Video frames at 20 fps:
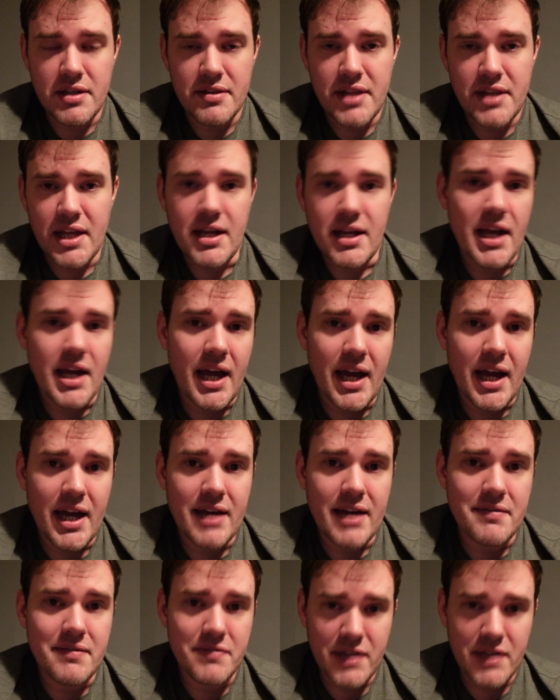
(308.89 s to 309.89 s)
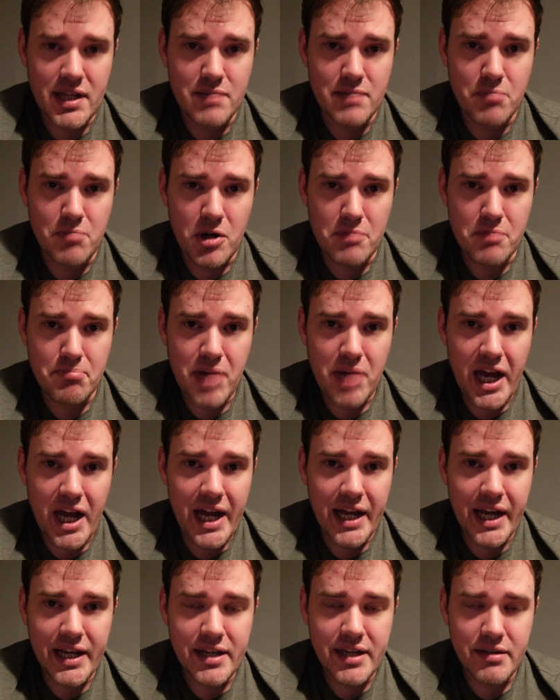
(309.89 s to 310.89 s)
then have in my
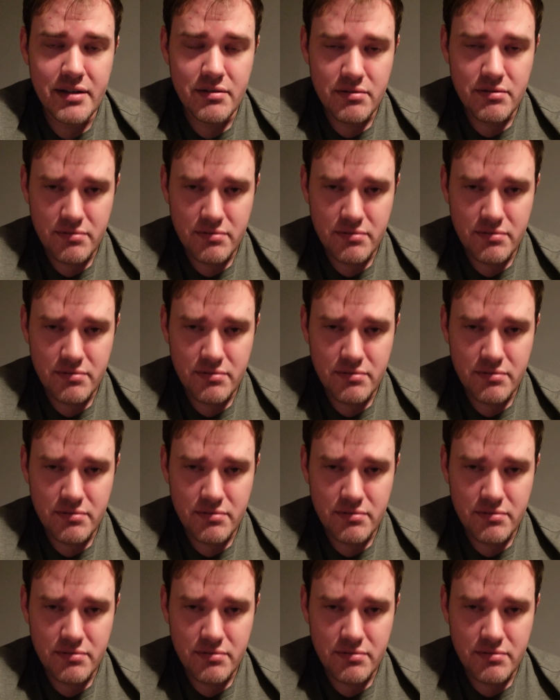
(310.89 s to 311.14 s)
pack